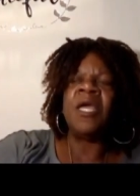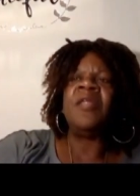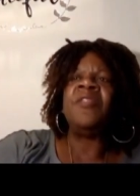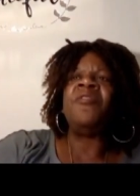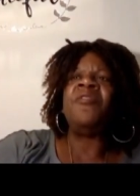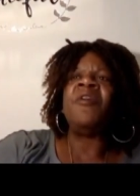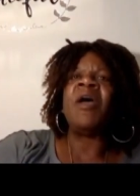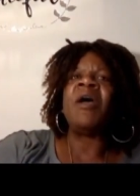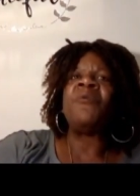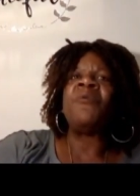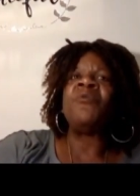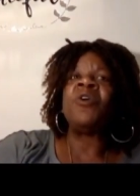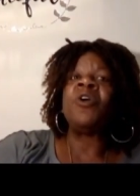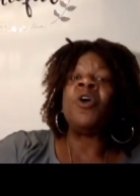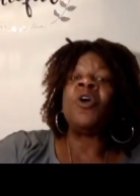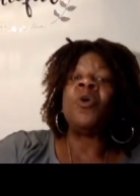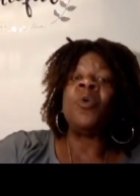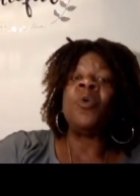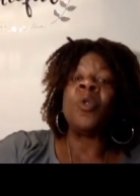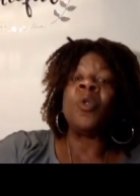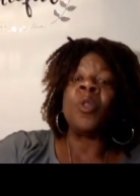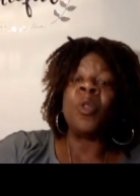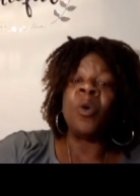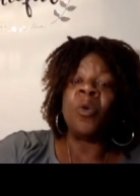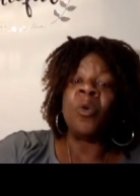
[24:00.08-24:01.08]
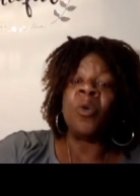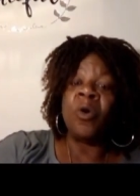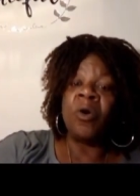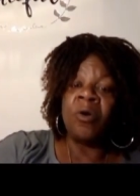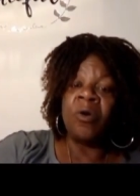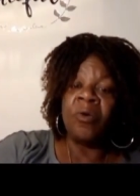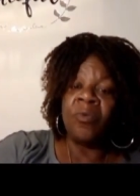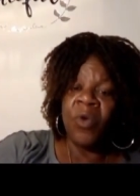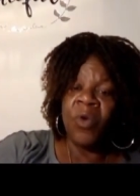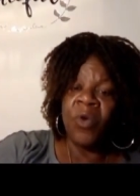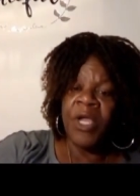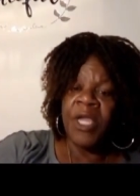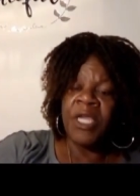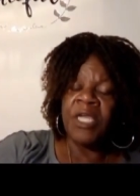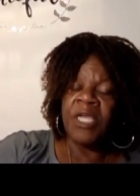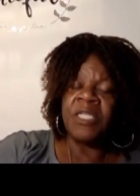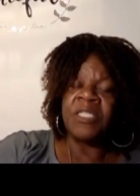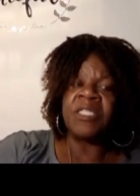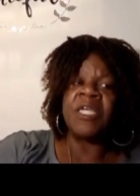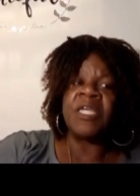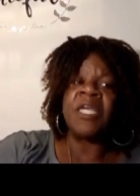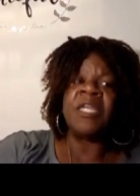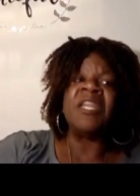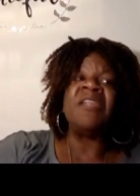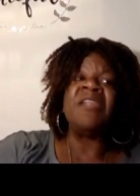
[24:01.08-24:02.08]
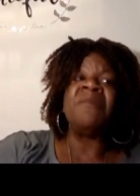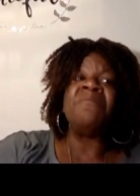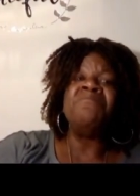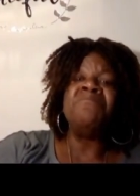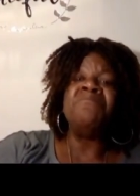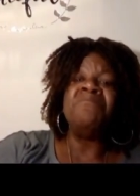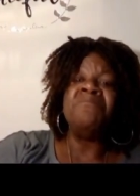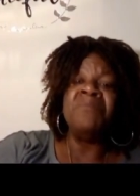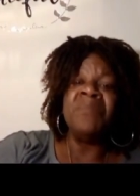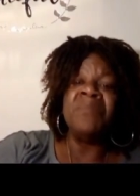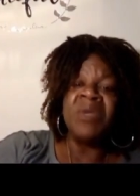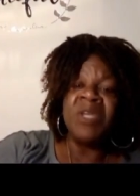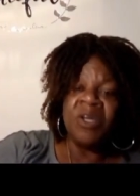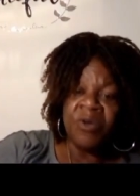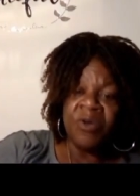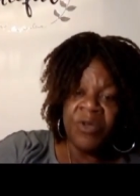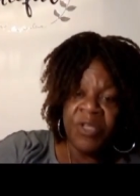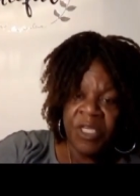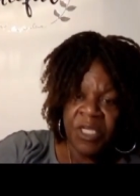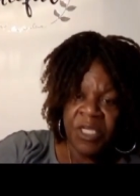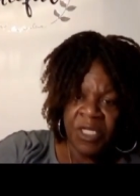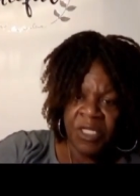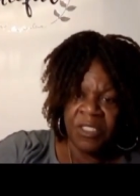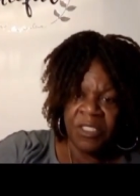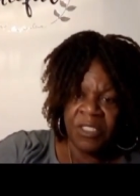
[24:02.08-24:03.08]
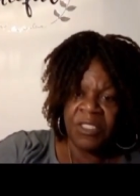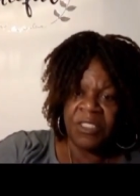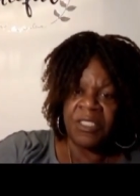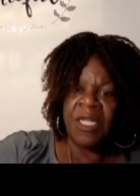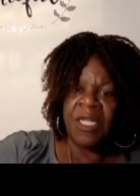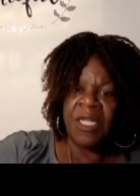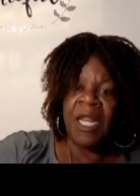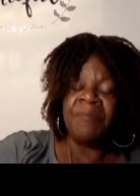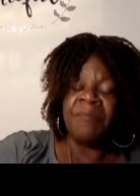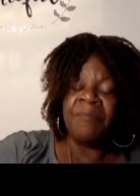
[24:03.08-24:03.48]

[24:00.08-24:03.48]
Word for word: that will go a long ways in the millions, and I